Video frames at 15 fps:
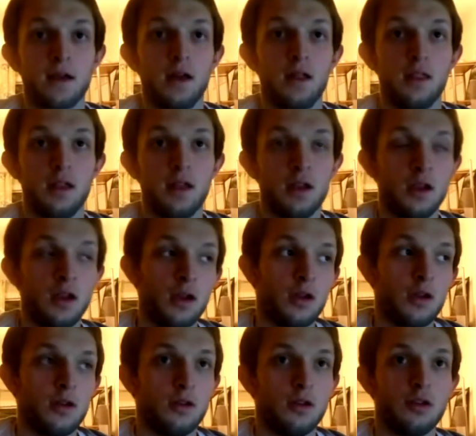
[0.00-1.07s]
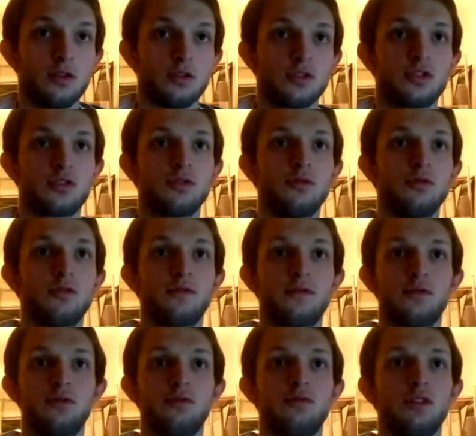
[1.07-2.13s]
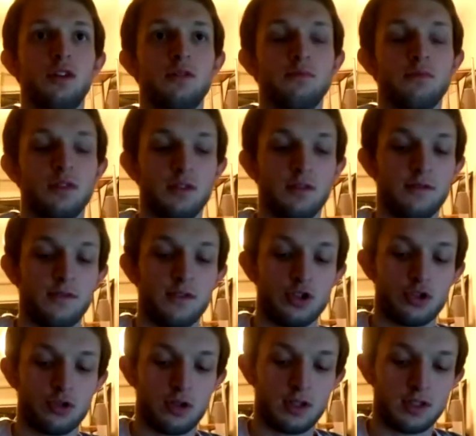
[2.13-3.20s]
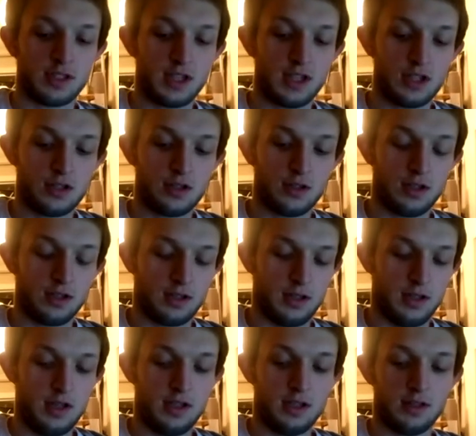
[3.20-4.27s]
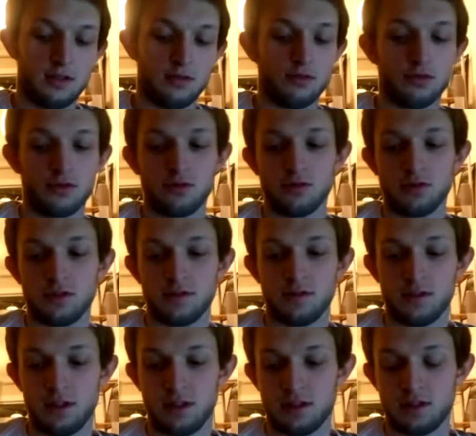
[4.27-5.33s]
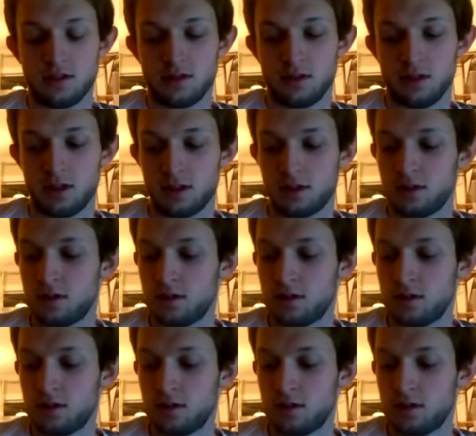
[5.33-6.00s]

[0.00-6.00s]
And then you got sort of all the like visualization techniques and all sorts of things. Like